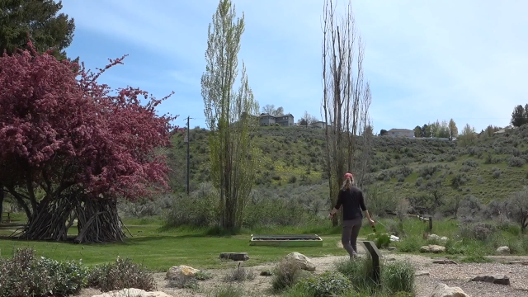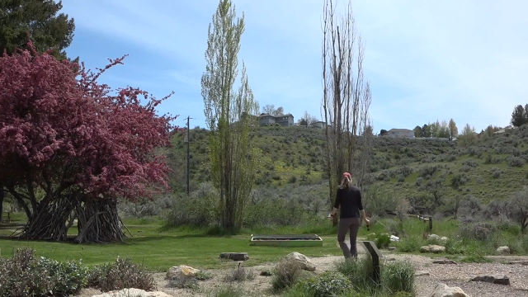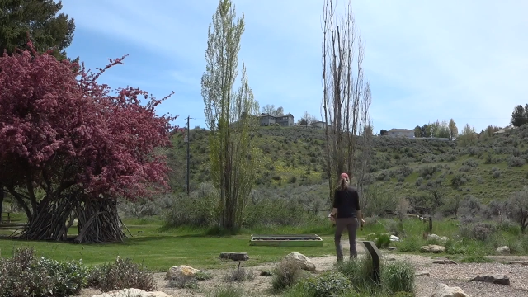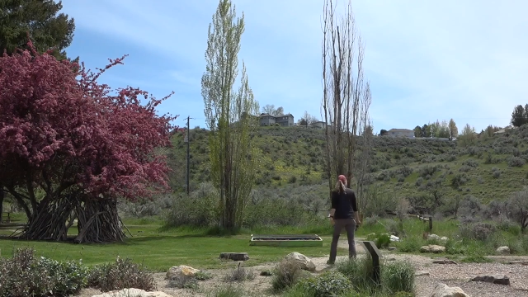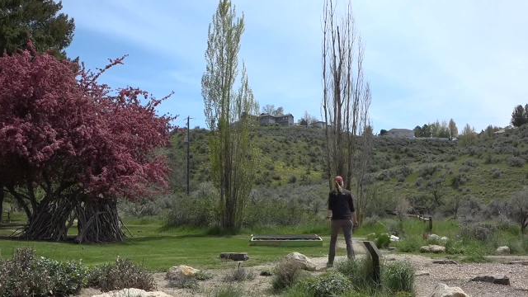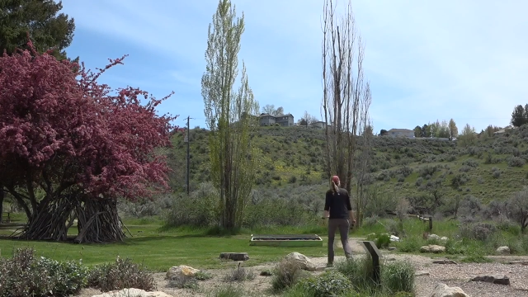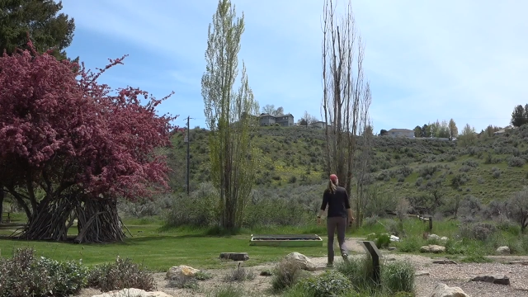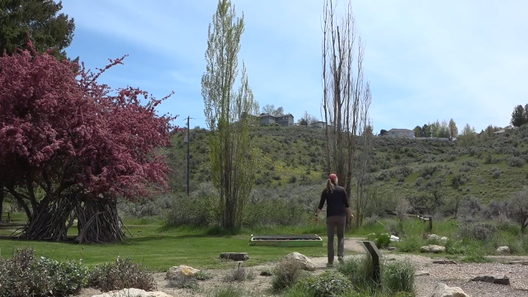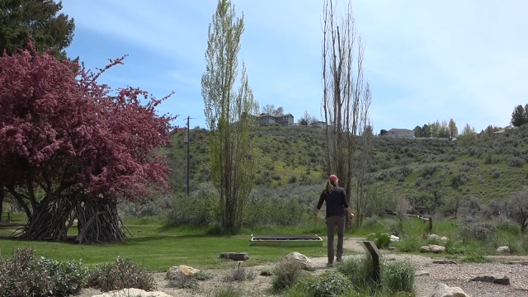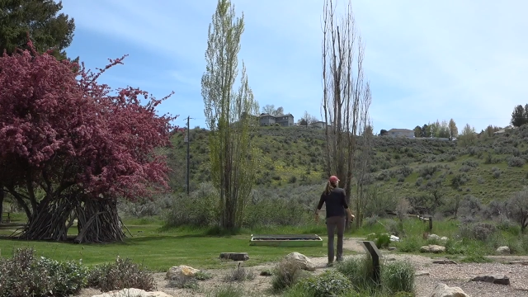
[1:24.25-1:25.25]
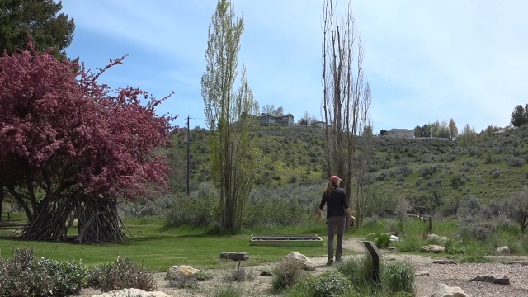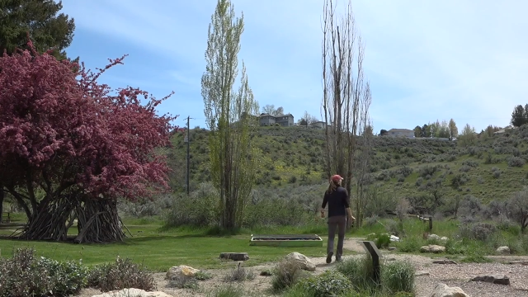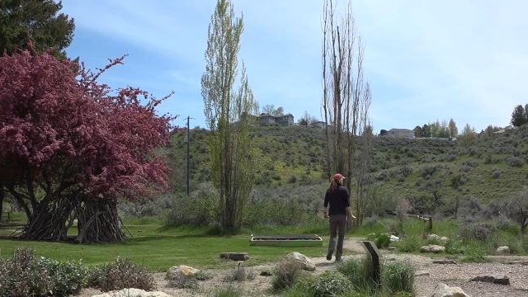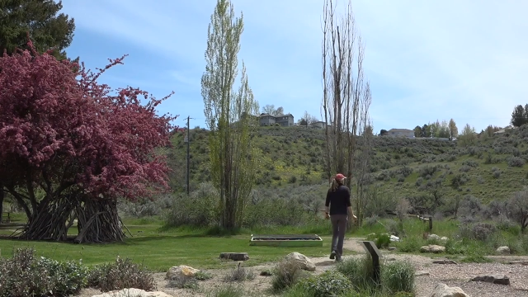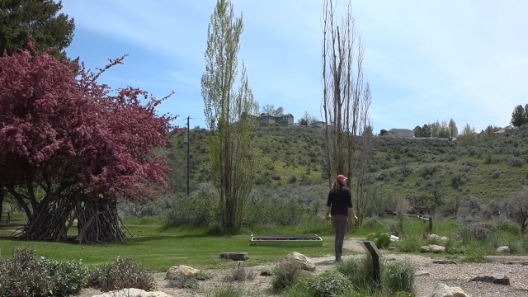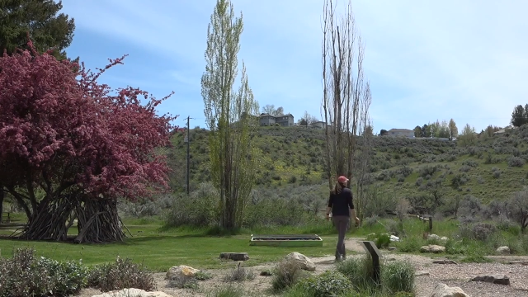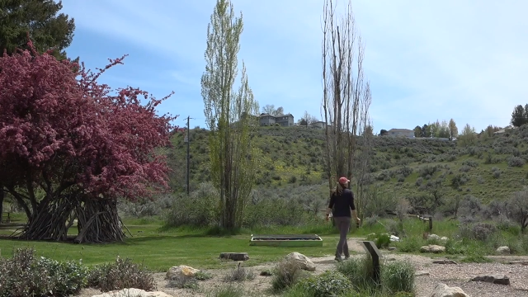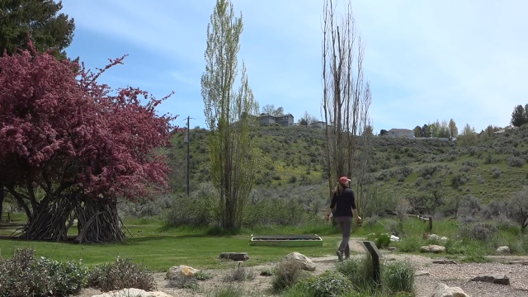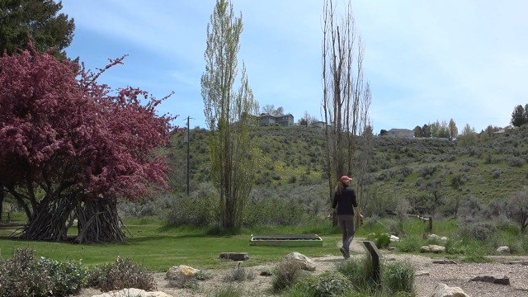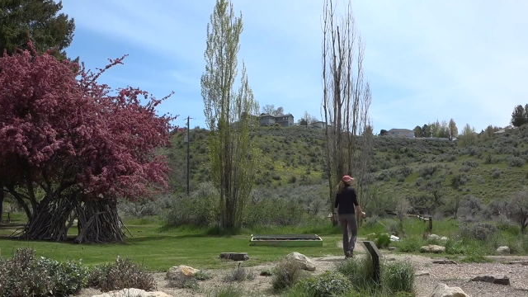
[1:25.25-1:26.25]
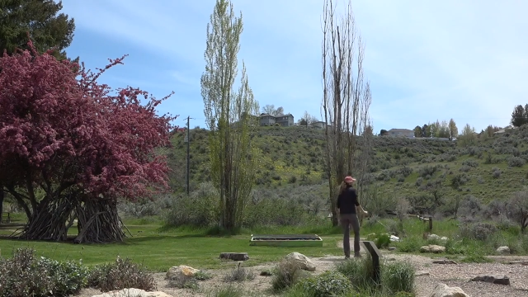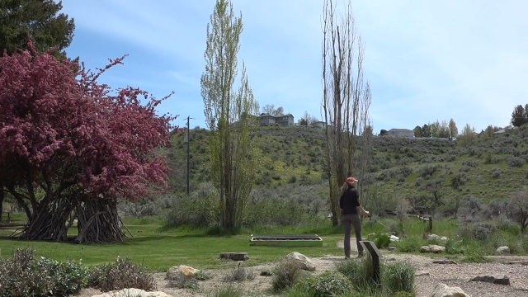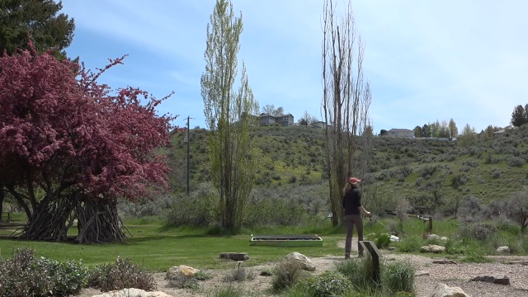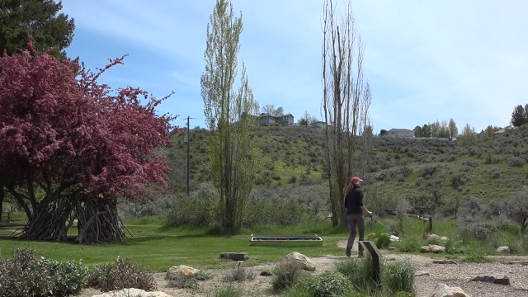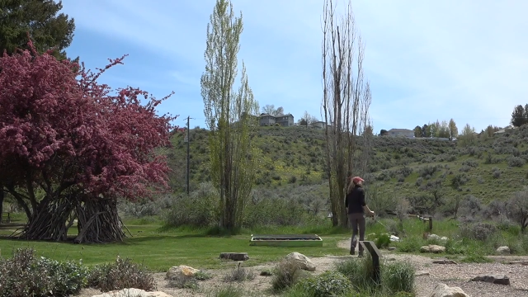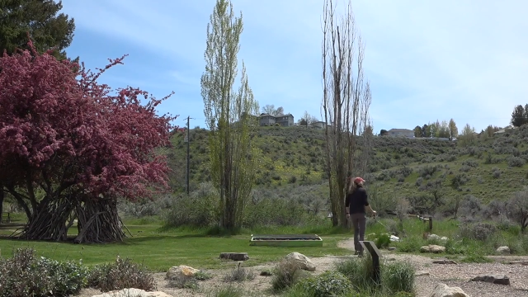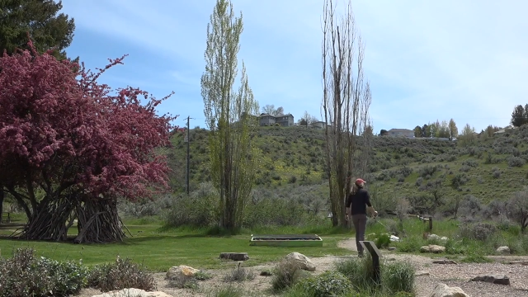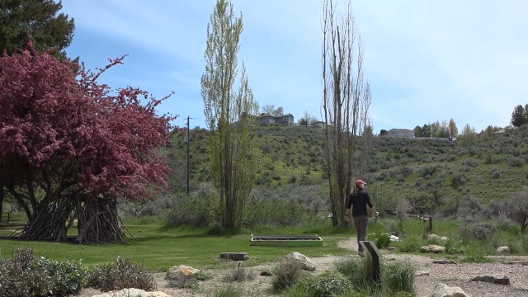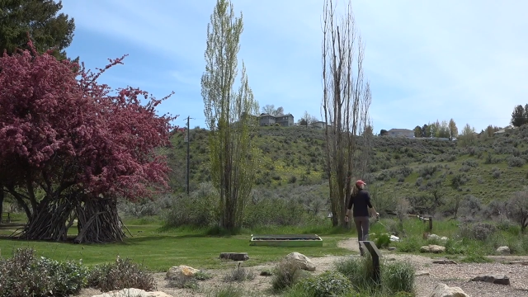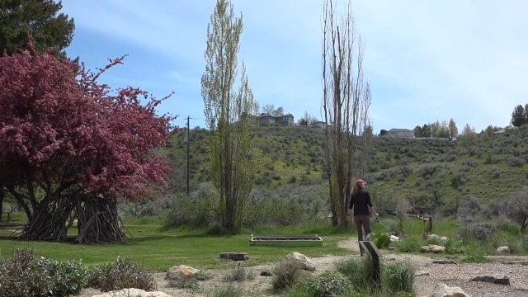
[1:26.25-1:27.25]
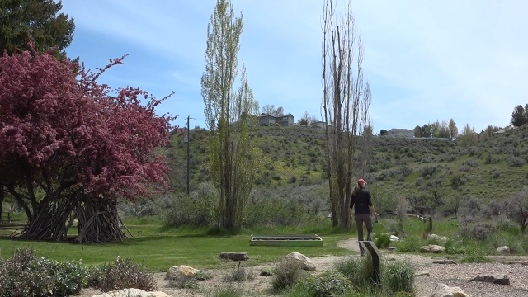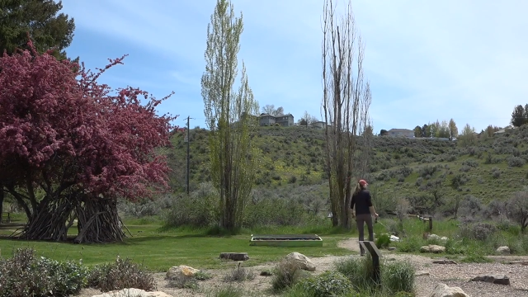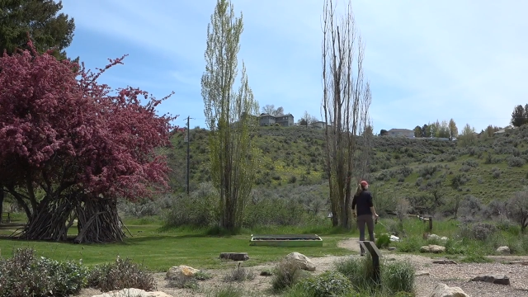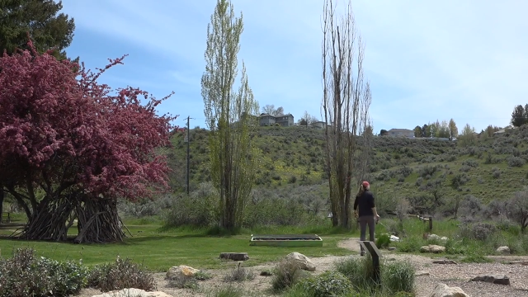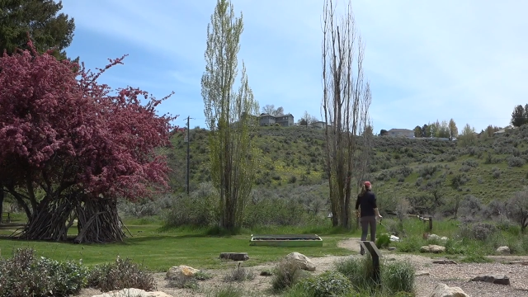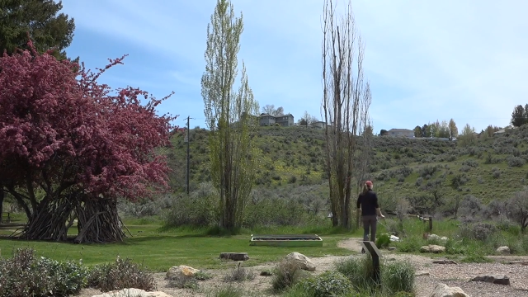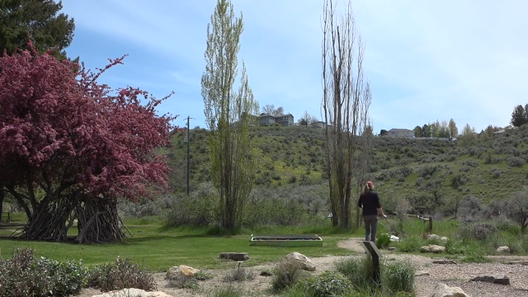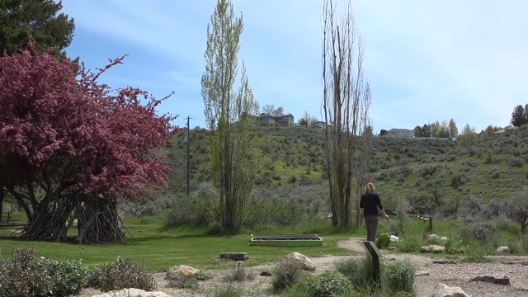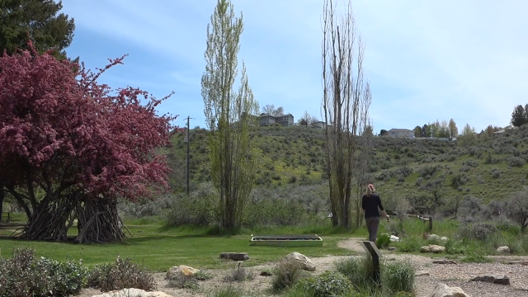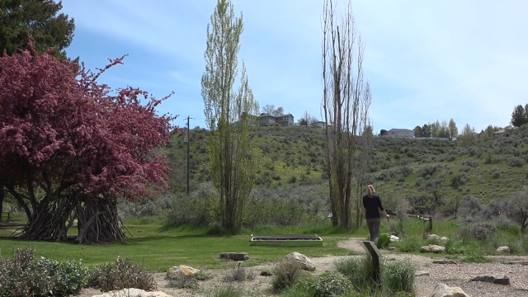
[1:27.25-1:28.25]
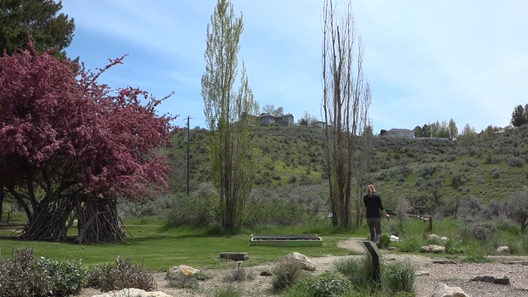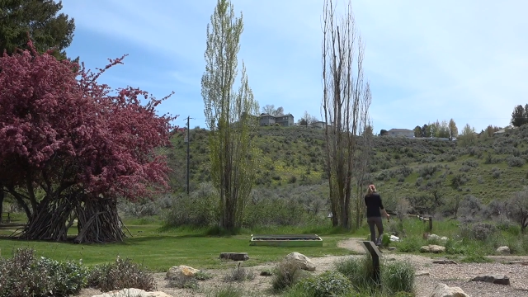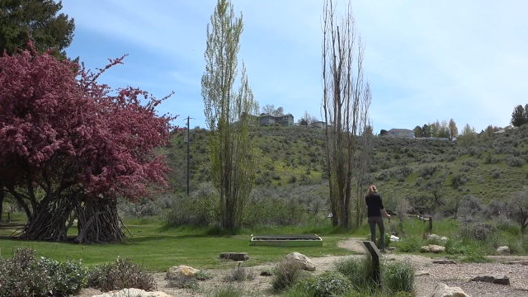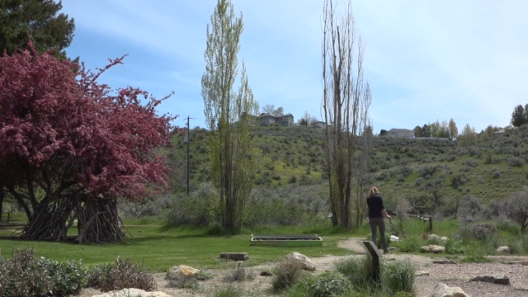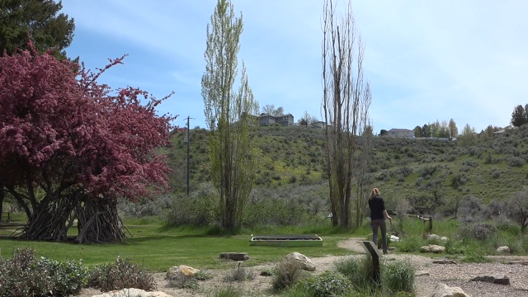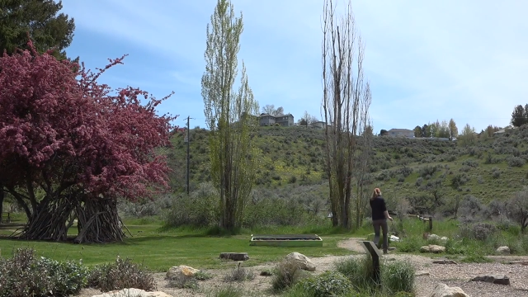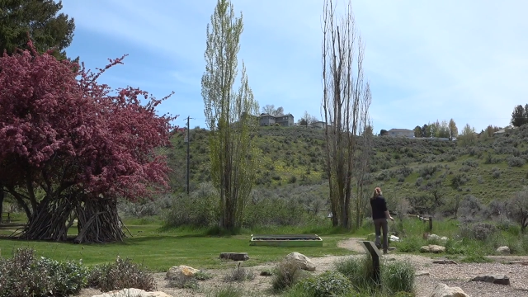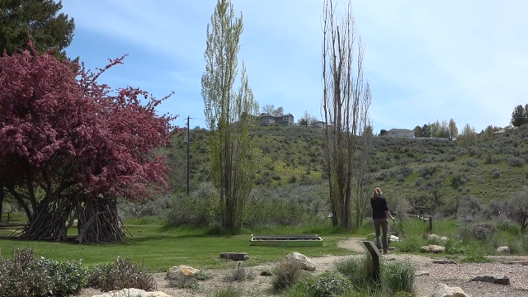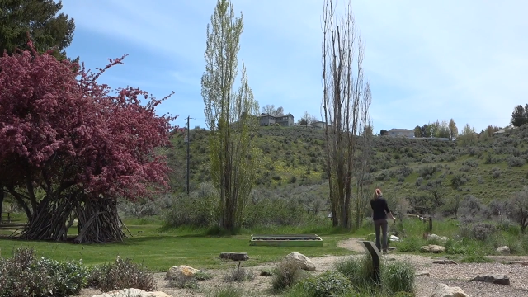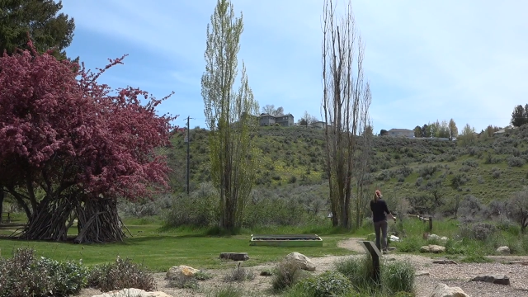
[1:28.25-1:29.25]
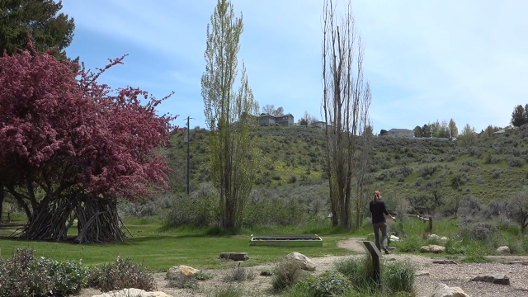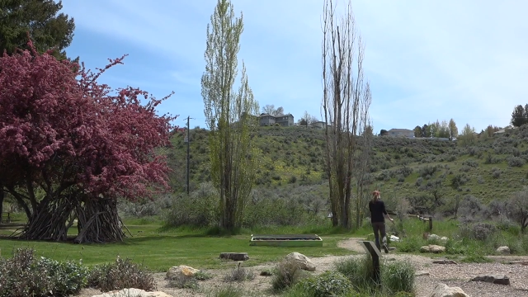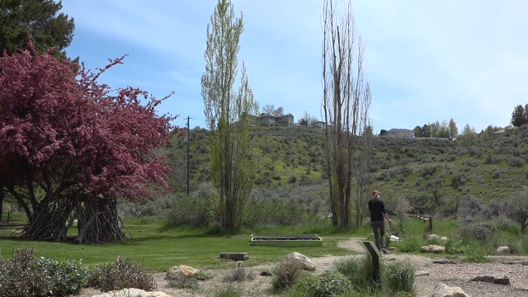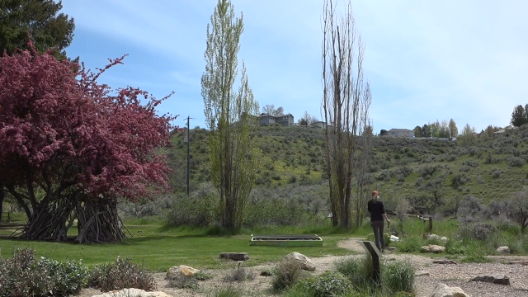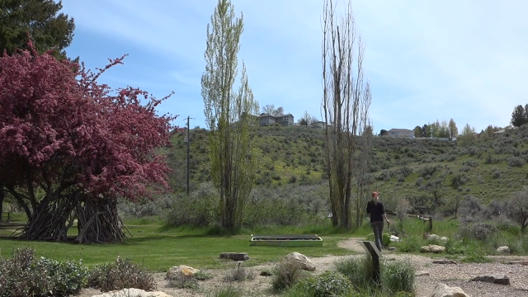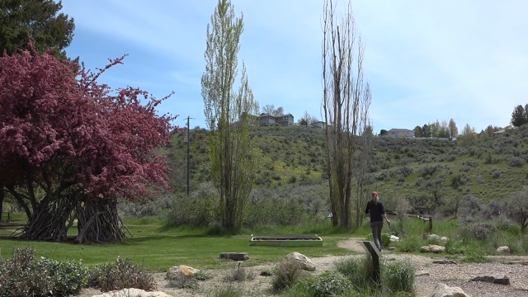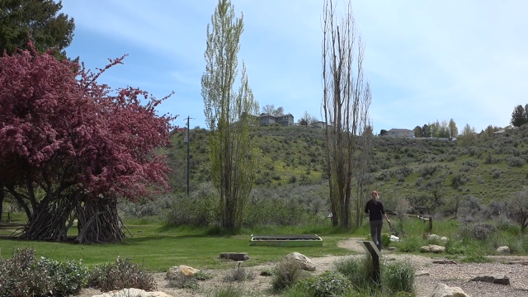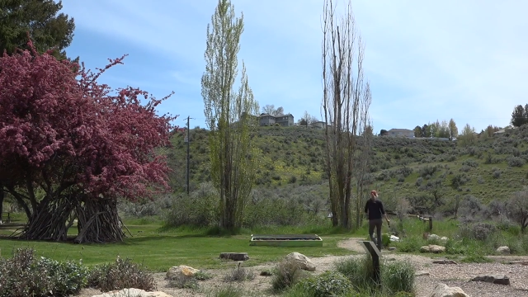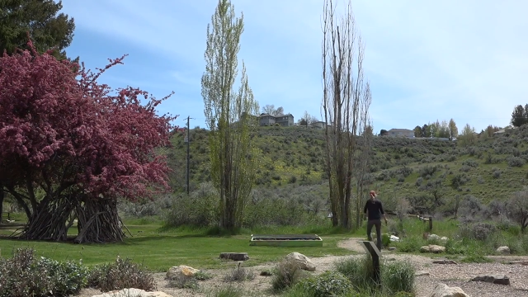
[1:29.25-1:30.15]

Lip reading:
No face is visible, so there are no lips to read.